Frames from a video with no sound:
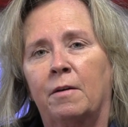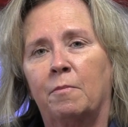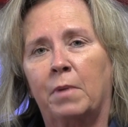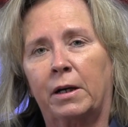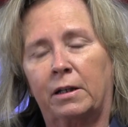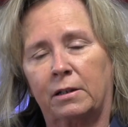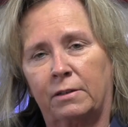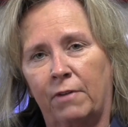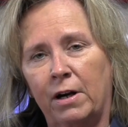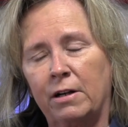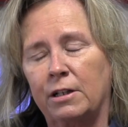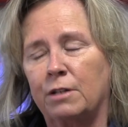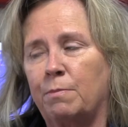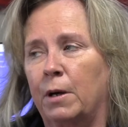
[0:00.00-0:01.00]
make us
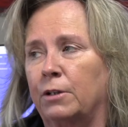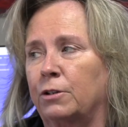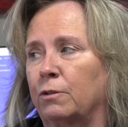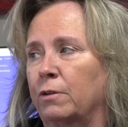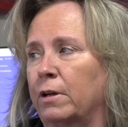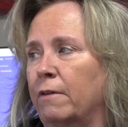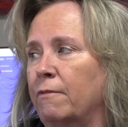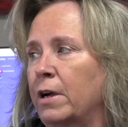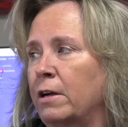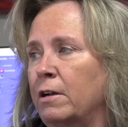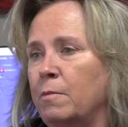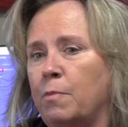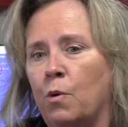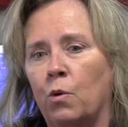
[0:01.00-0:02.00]
very special. They're
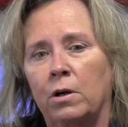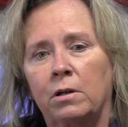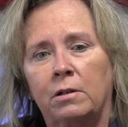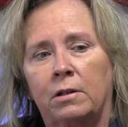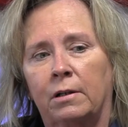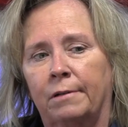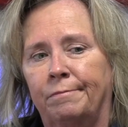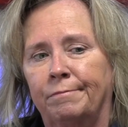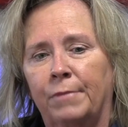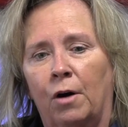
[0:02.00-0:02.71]
very important to